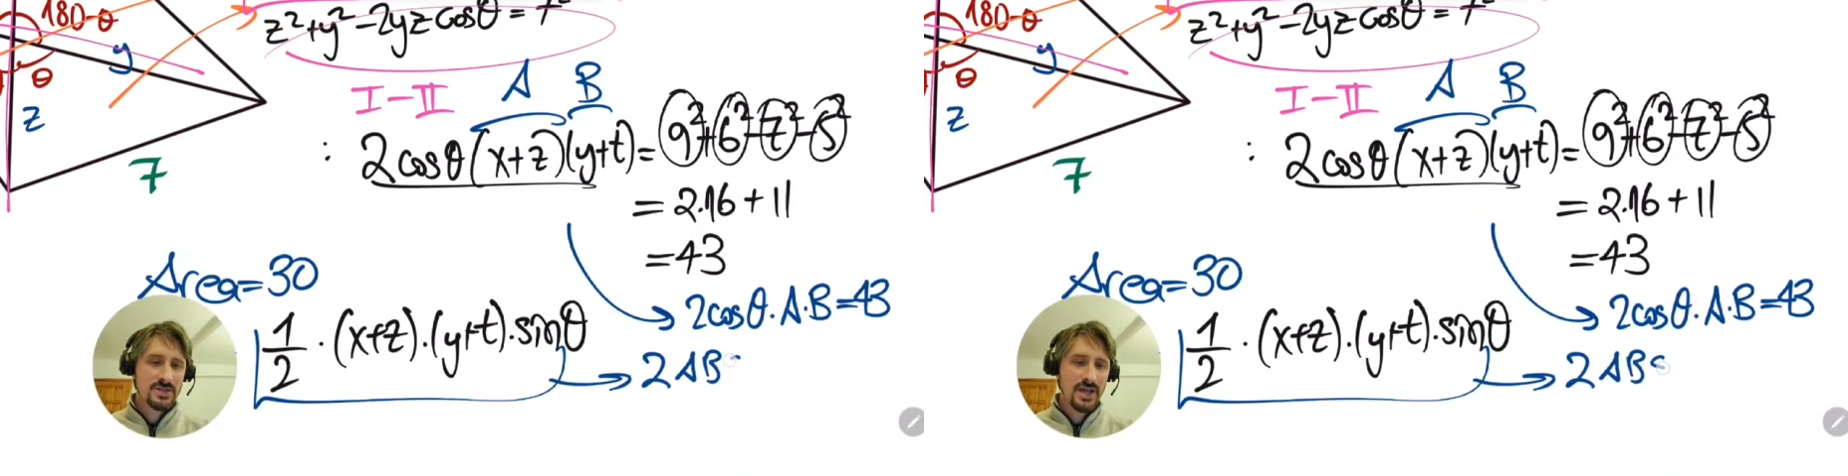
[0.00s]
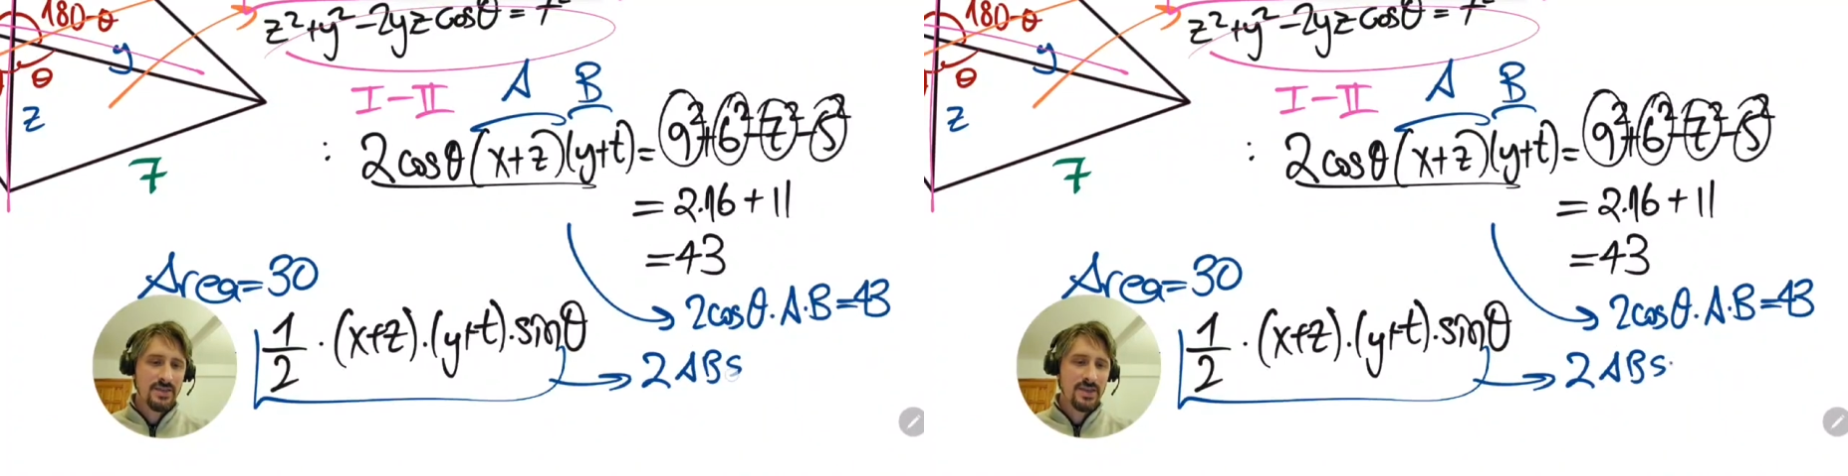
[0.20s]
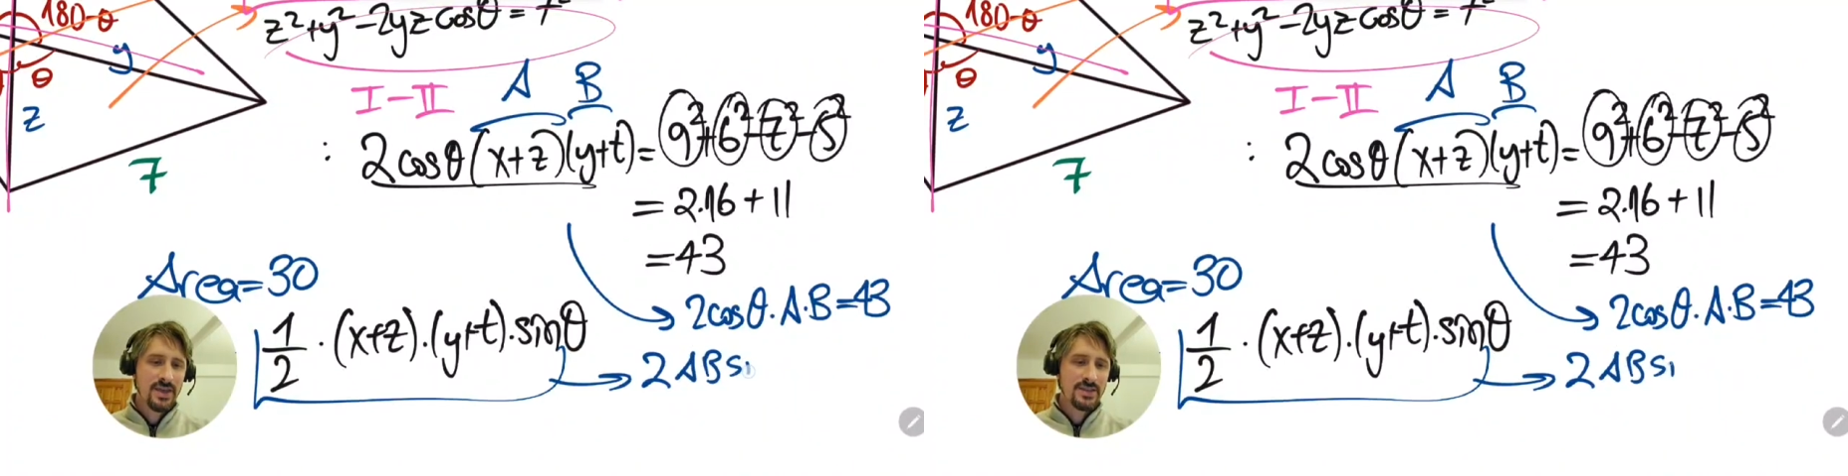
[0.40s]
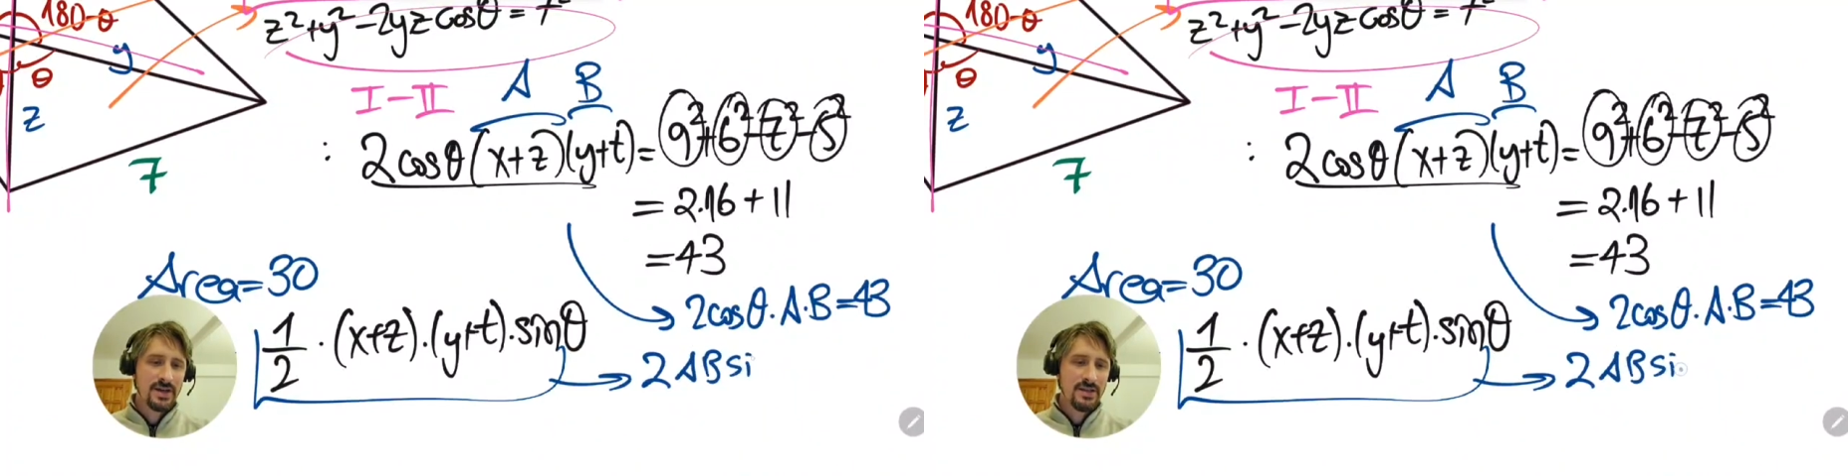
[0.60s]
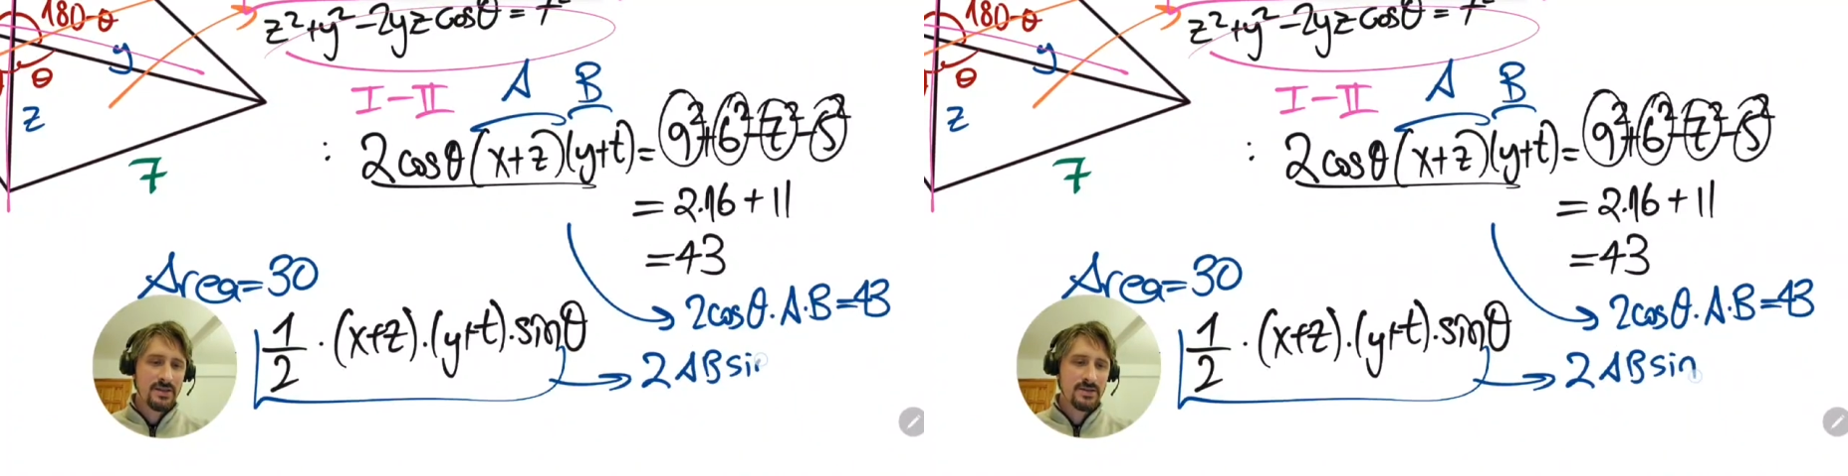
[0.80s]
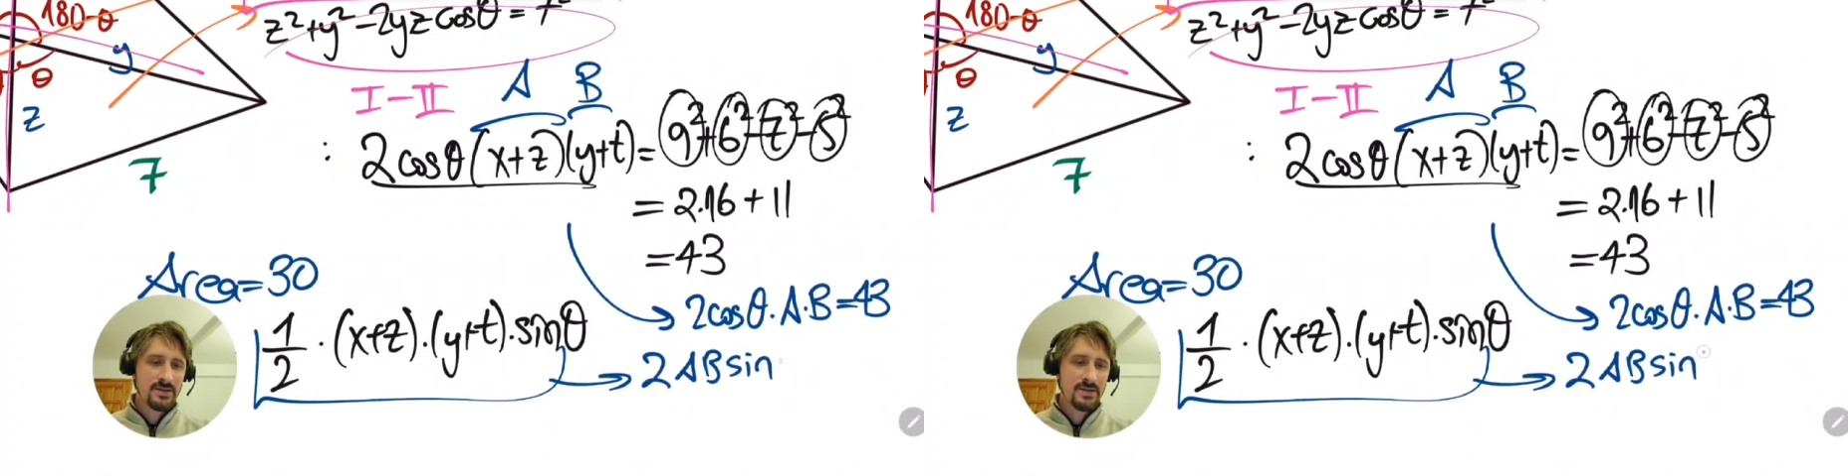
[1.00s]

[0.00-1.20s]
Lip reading: sine theta